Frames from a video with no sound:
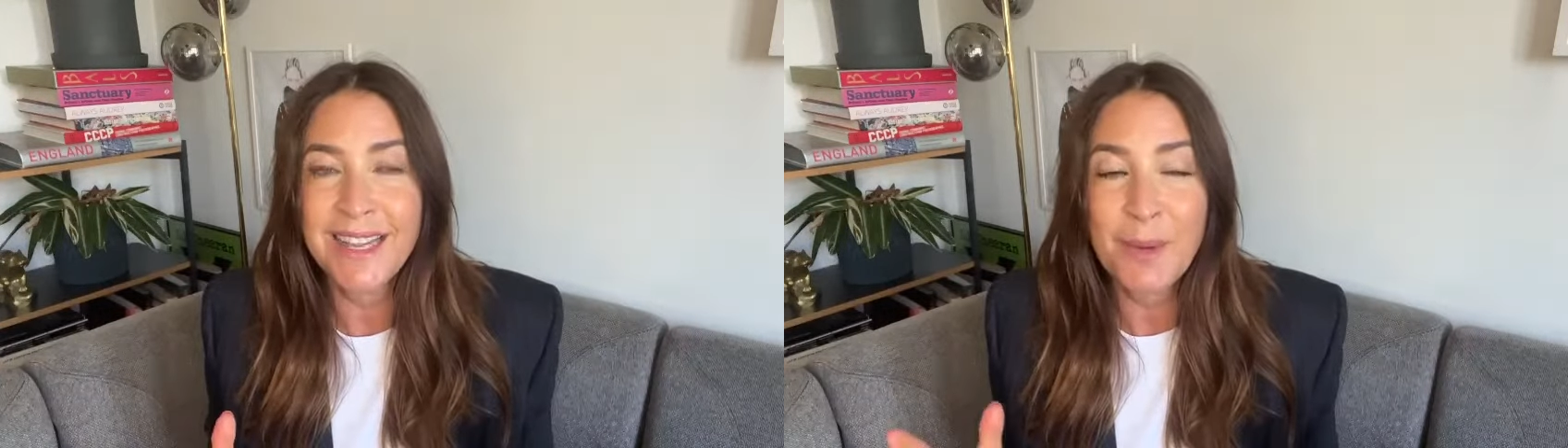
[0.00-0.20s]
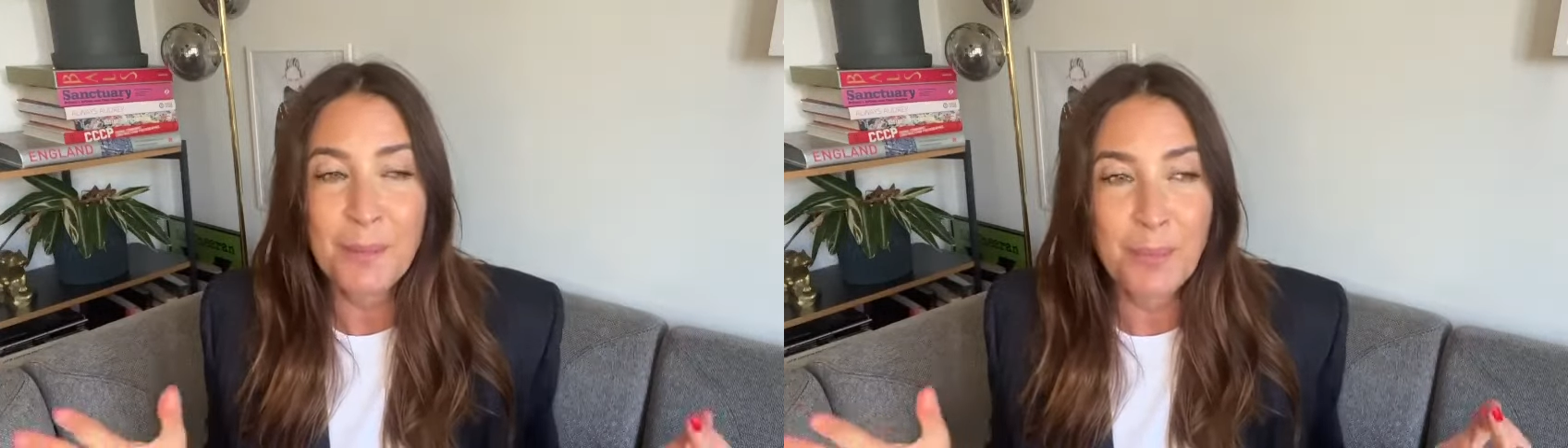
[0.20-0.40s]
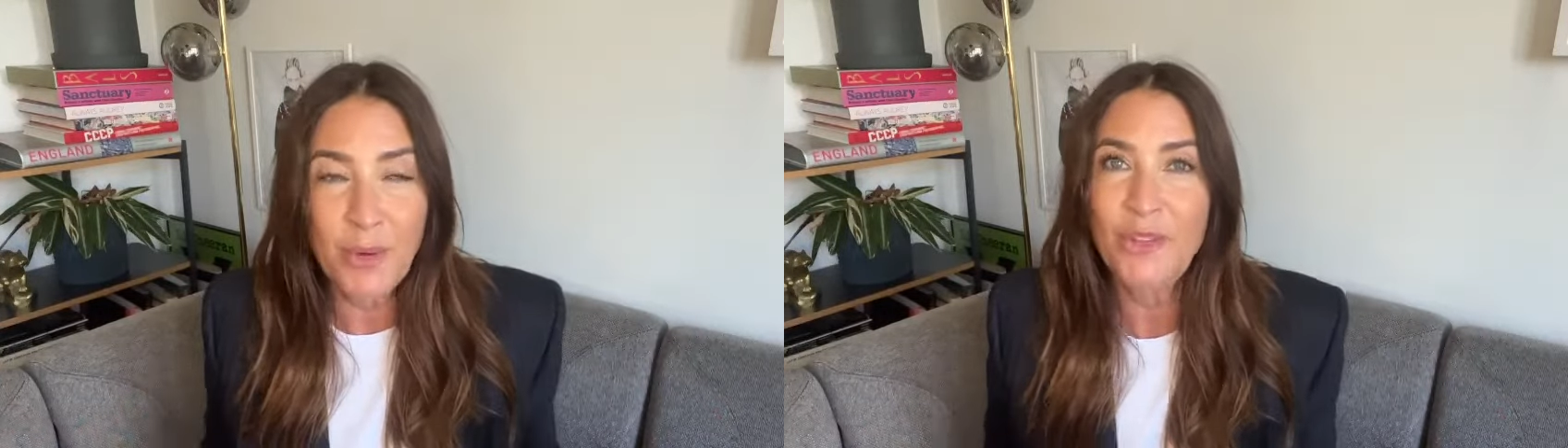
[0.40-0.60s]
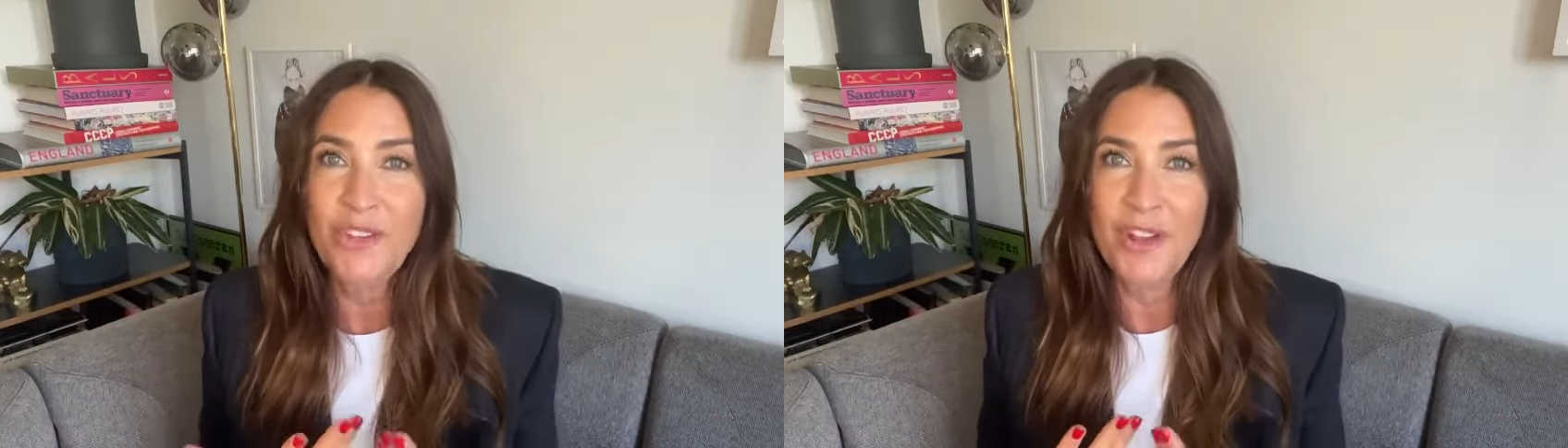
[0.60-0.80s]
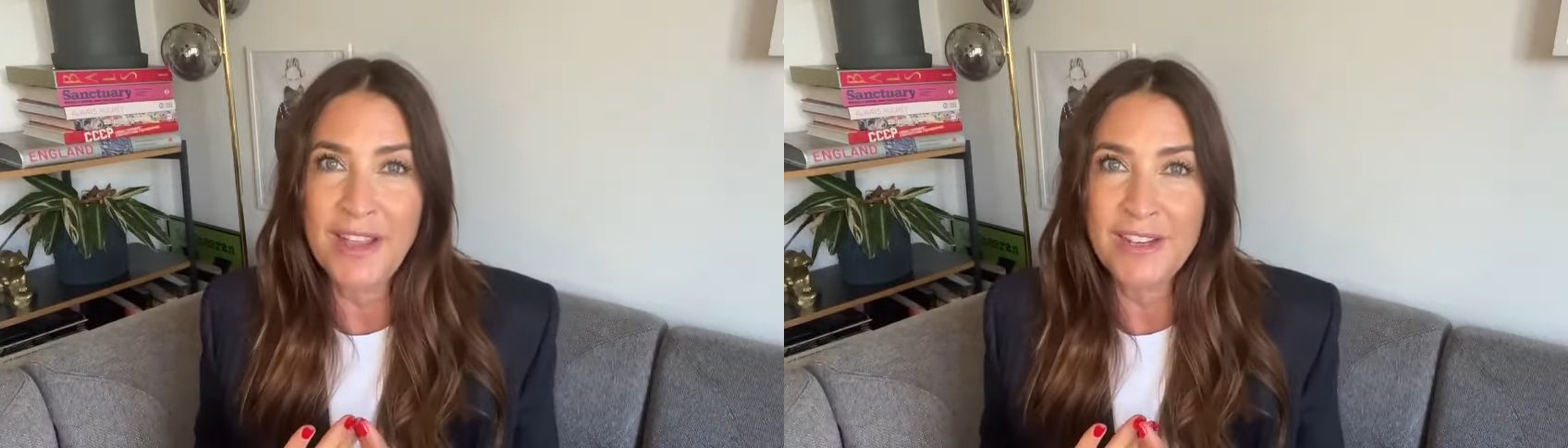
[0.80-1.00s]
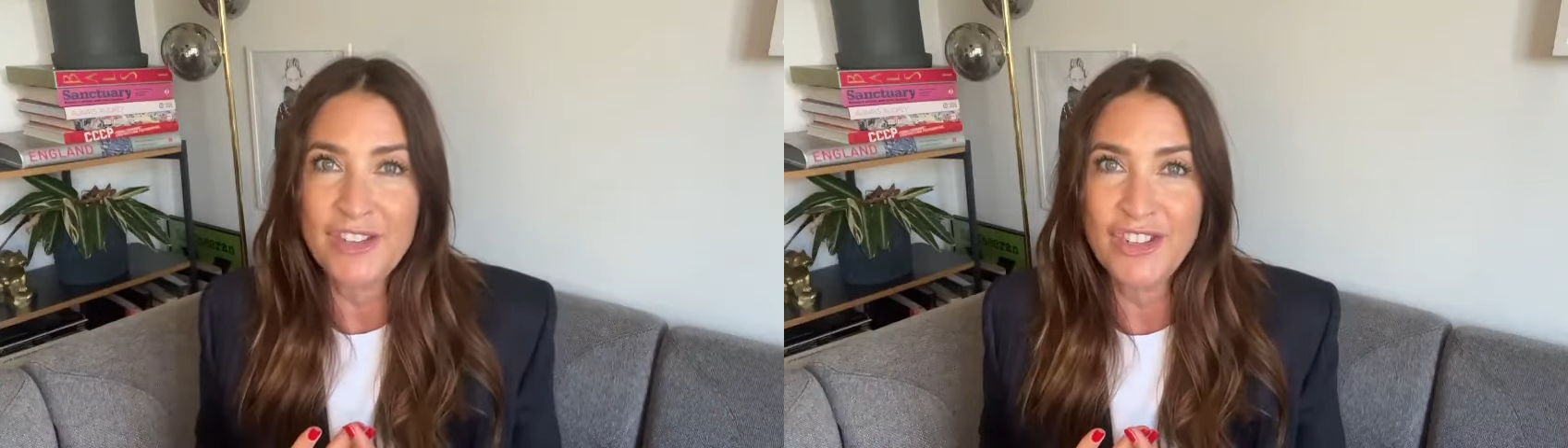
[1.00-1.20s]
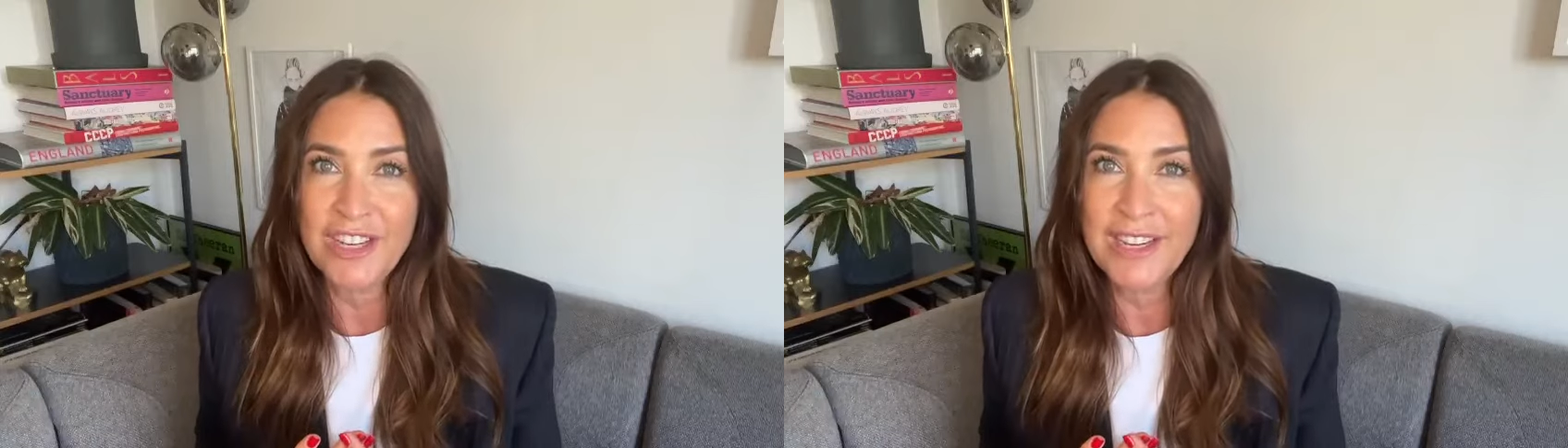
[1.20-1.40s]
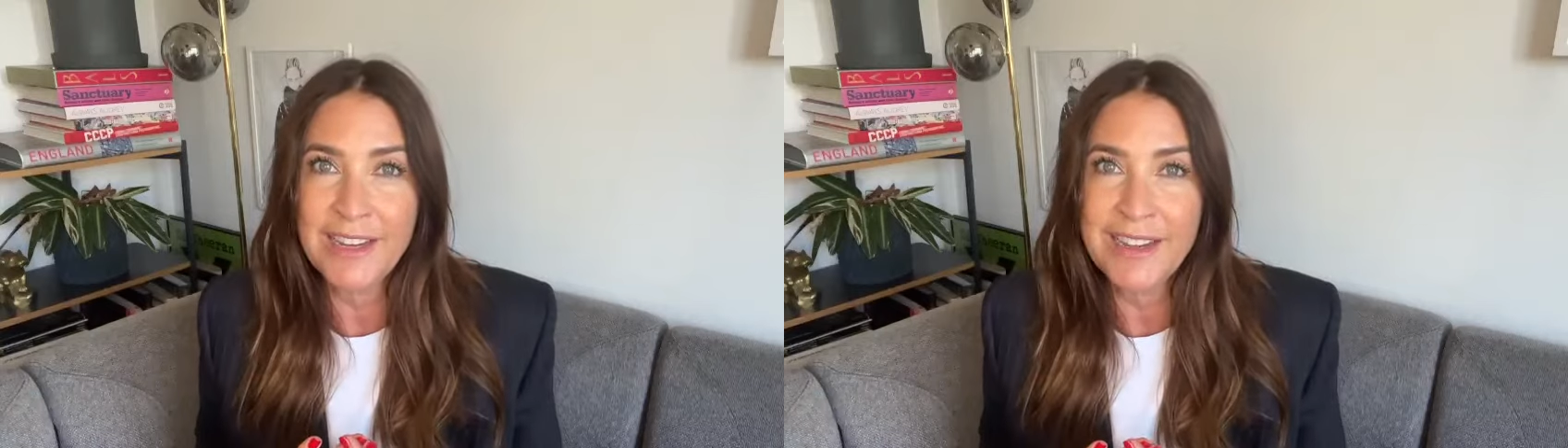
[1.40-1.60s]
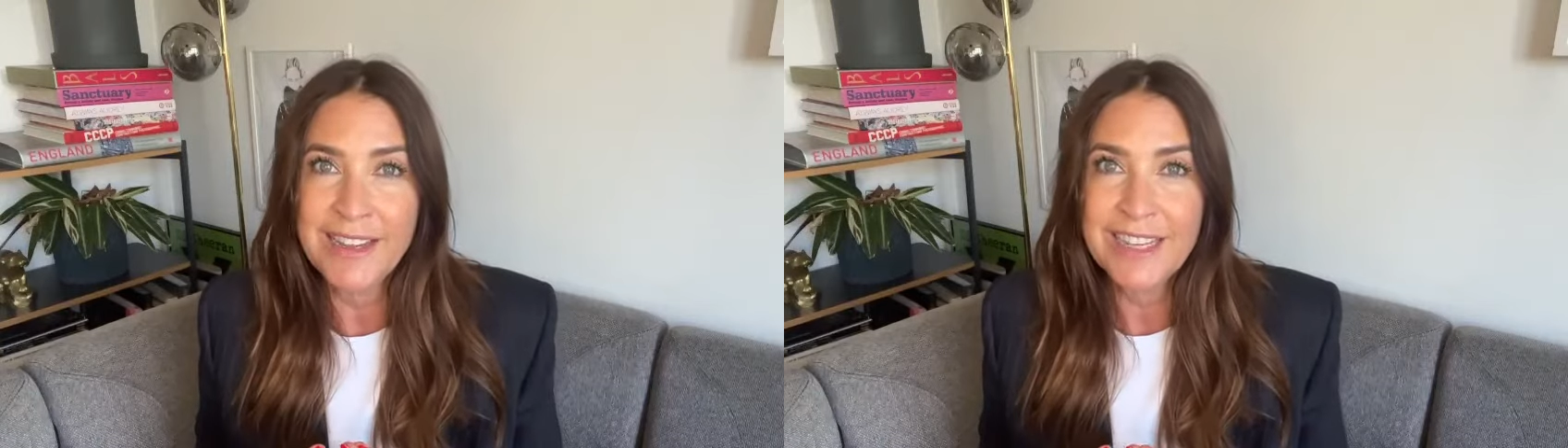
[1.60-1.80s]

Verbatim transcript: It boosts our energy,